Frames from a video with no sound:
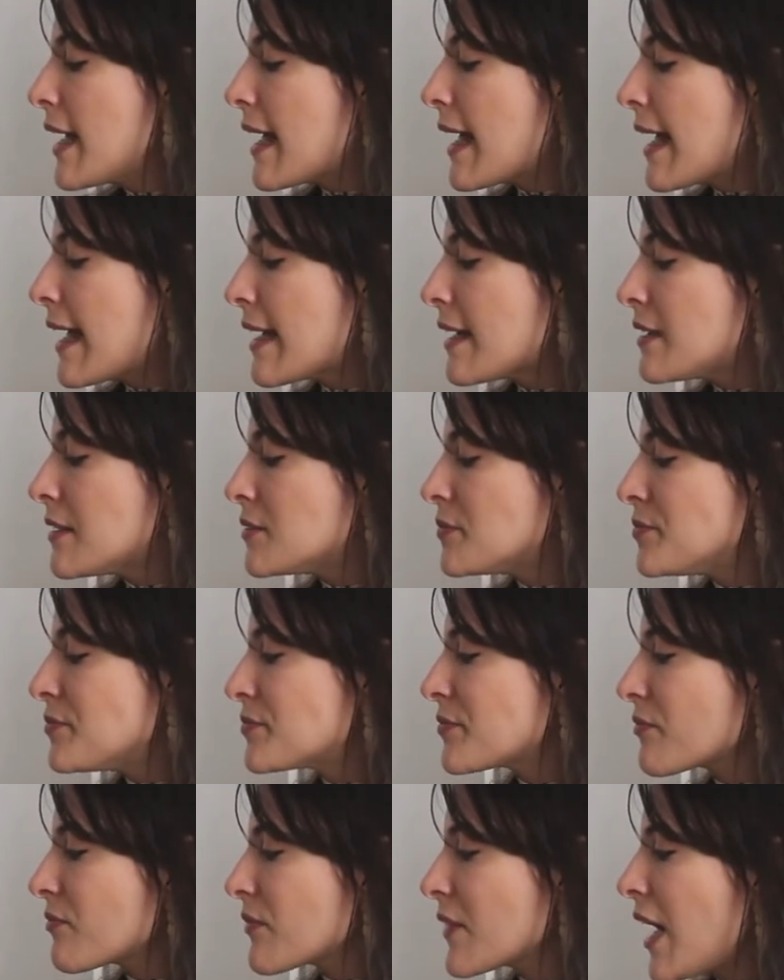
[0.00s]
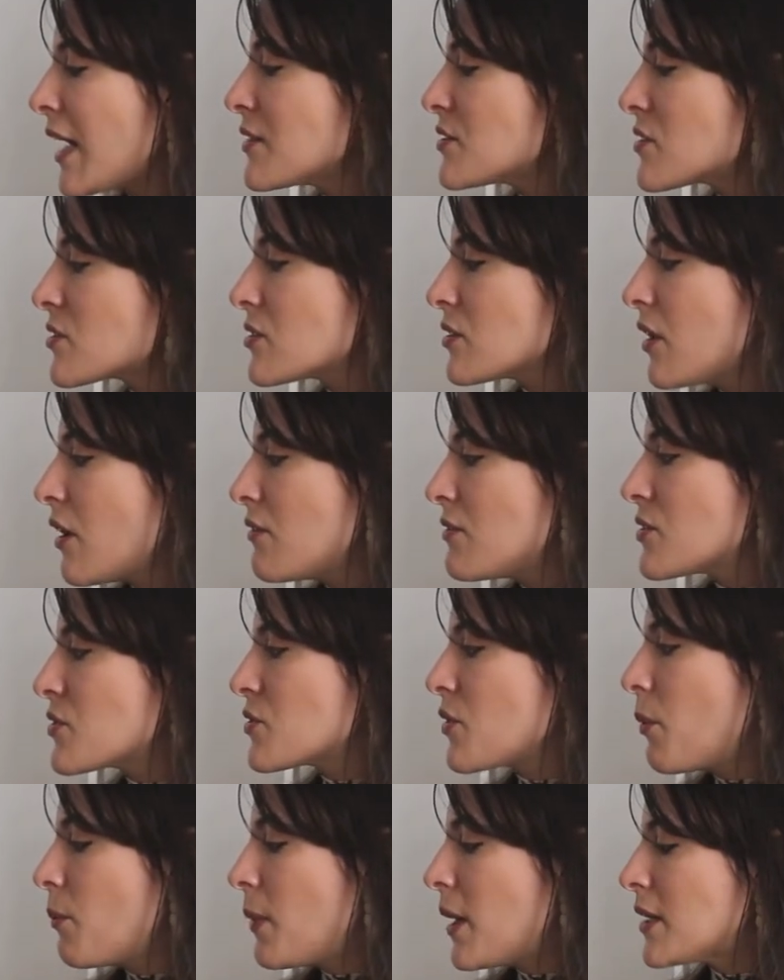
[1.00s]
And I just love it
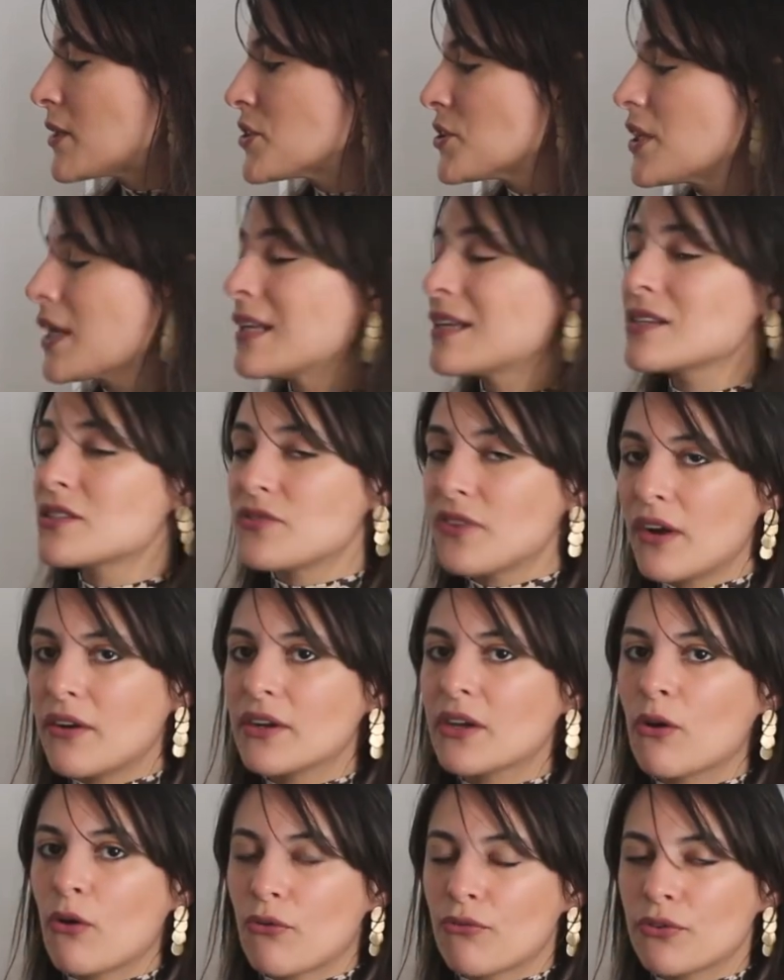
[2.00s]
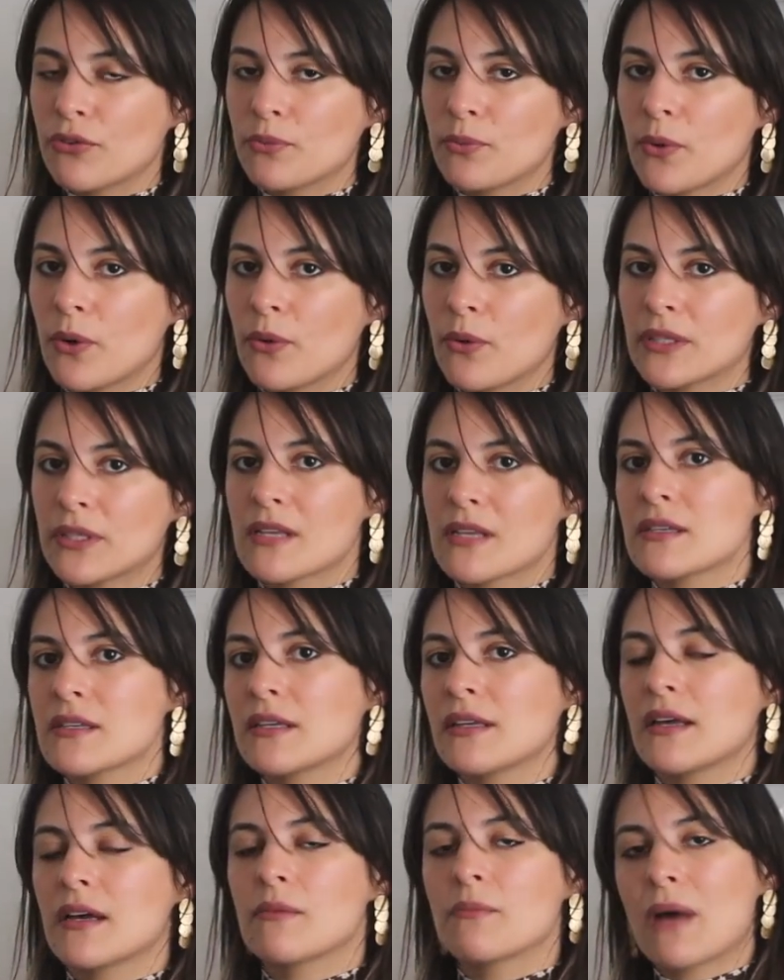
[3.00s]
so much. It is very comfortable. It
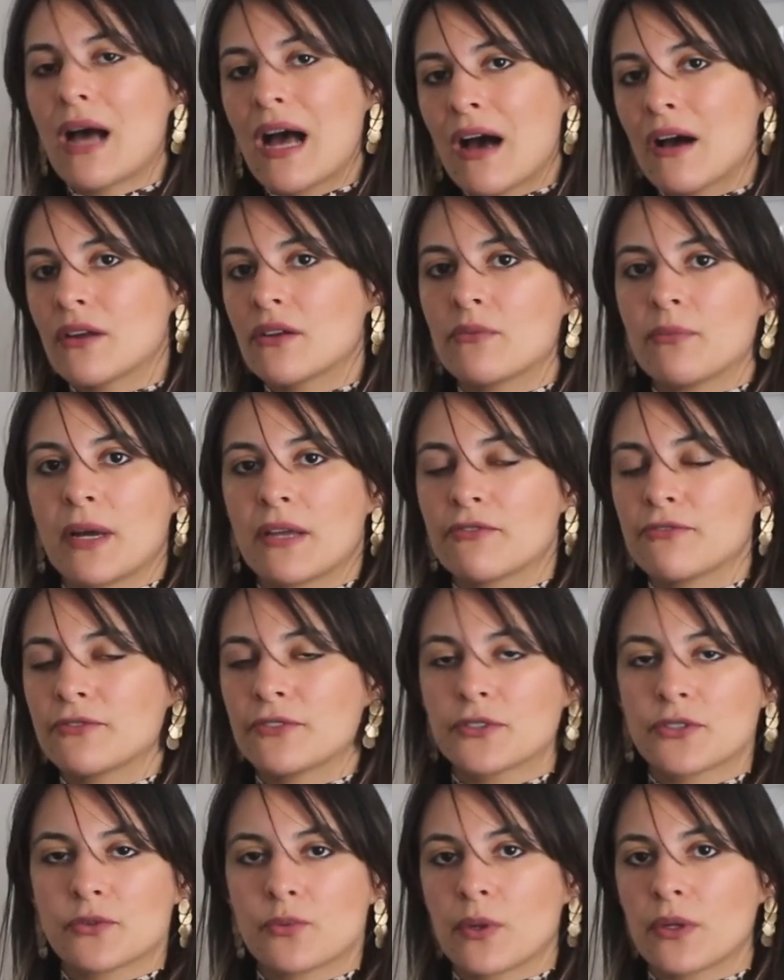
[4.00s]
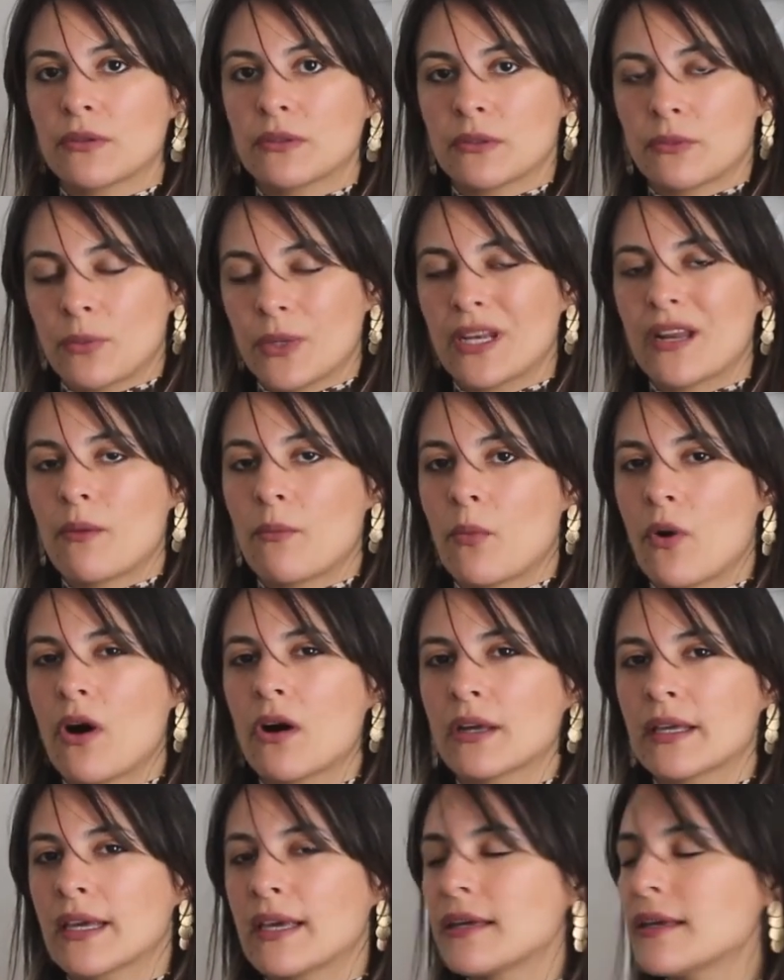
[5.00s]
doesn't come out of my foot when I'm
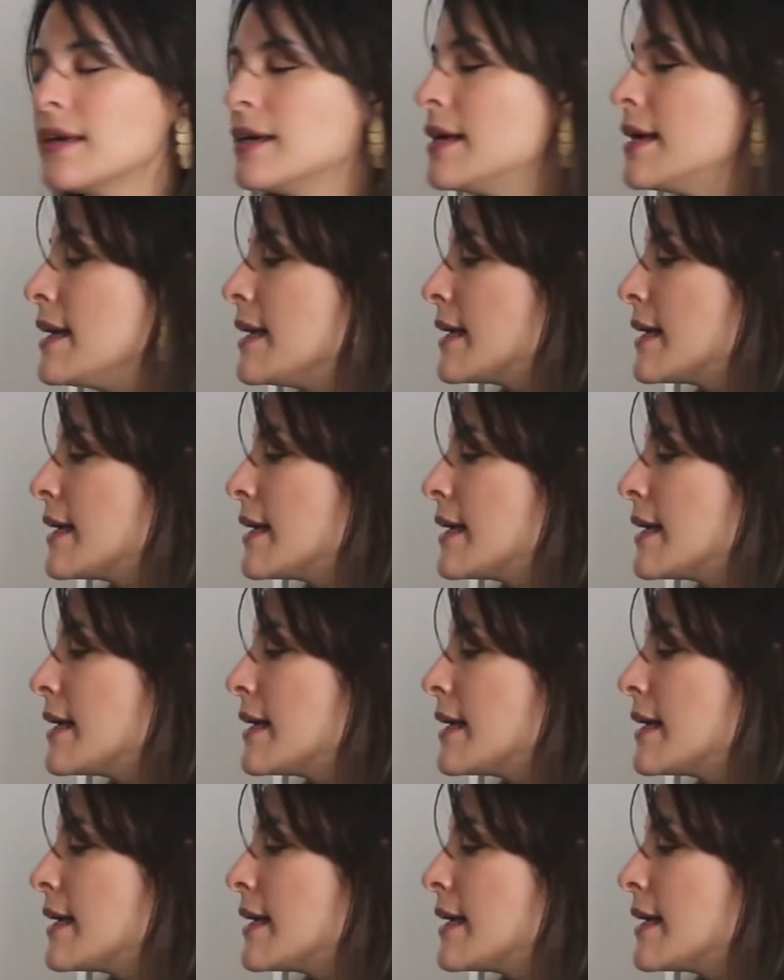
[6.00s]
walking.